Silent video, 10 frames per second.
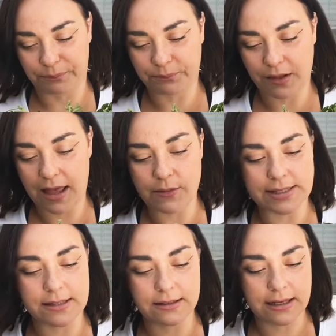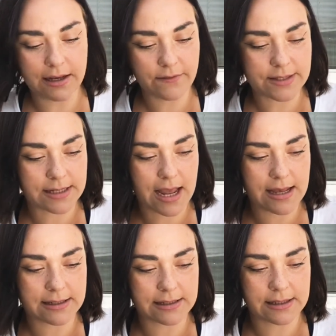Anyways, the leaves
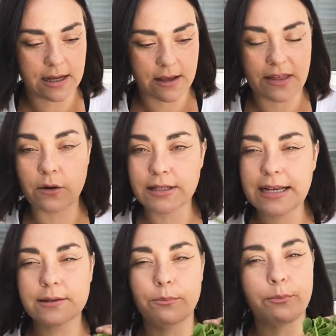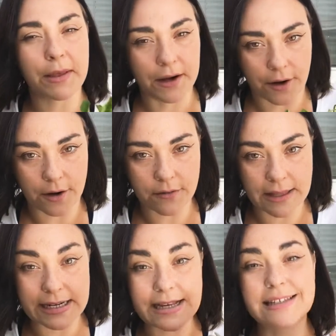they don't taste bitter, they
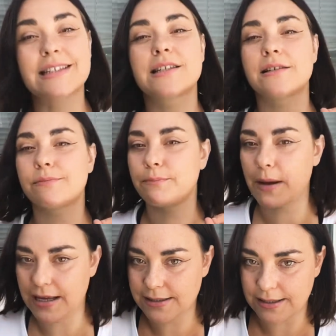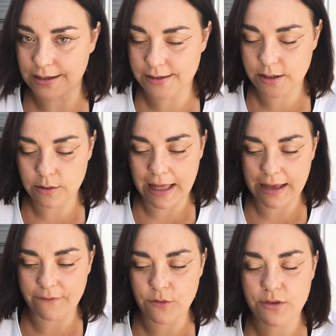taste spicy. So like
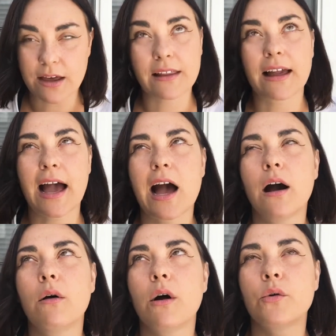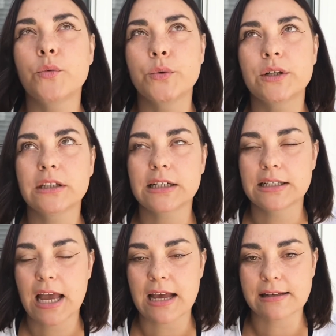if you think like how arugula
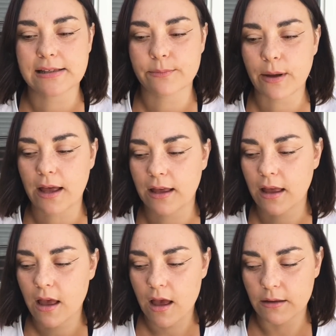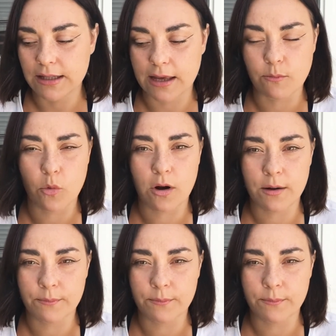tastes, but like more